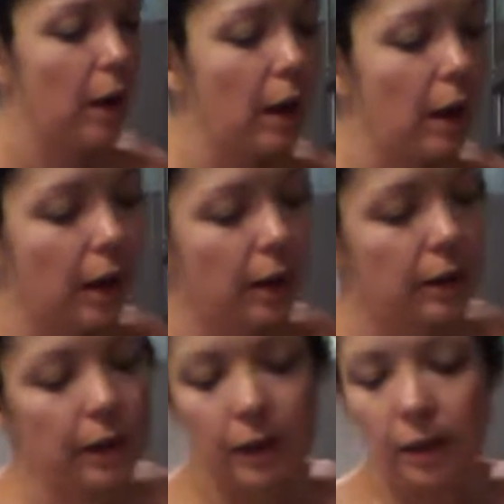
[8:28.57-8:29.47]
And I
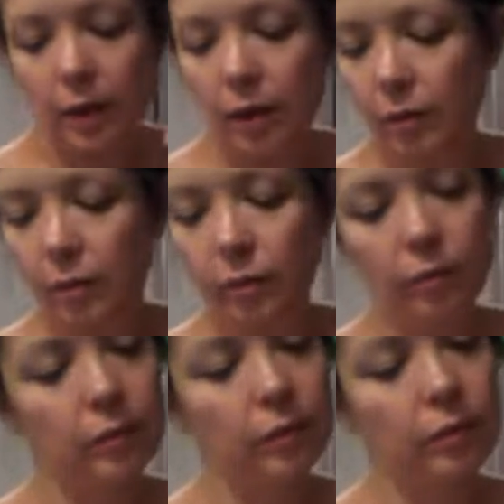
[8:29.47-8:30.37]
did,
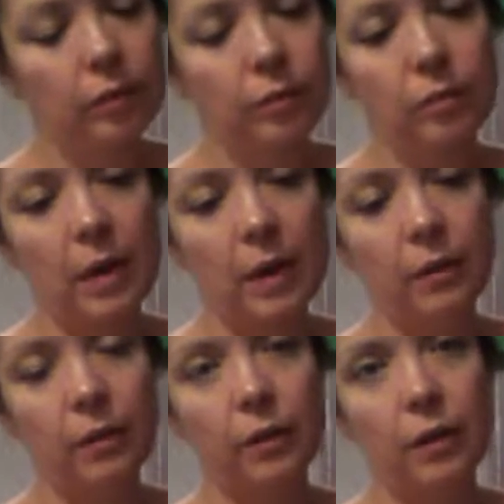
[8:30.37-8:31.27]
my
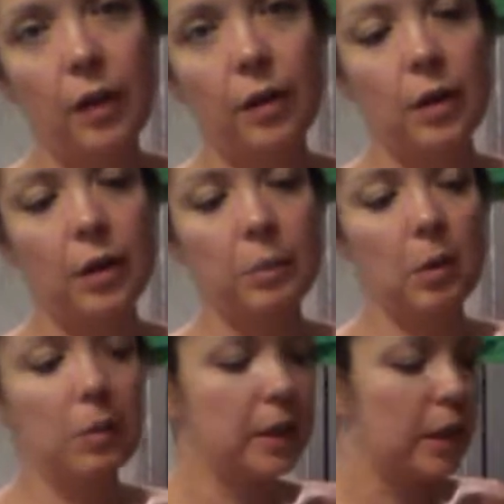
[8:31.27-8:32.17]
other
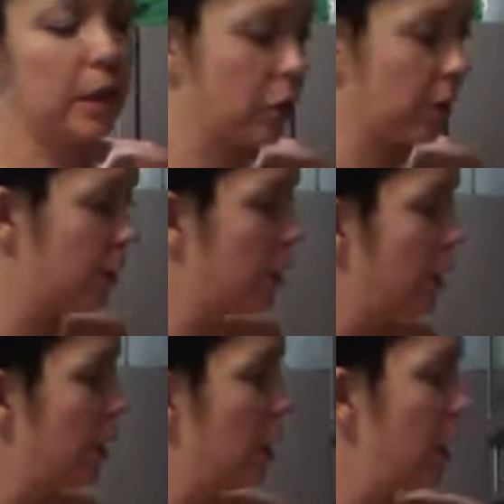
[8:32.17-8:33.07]
experimentation
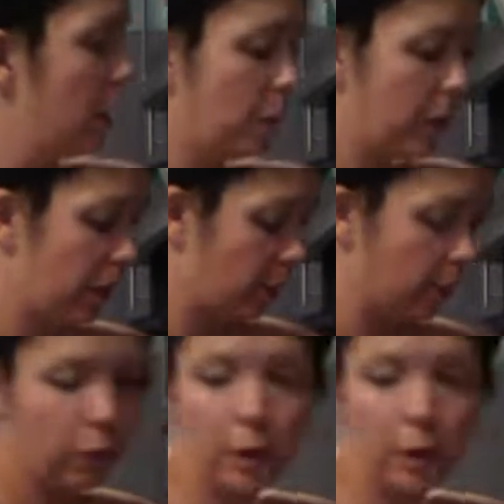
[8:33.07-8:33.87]
with the flor de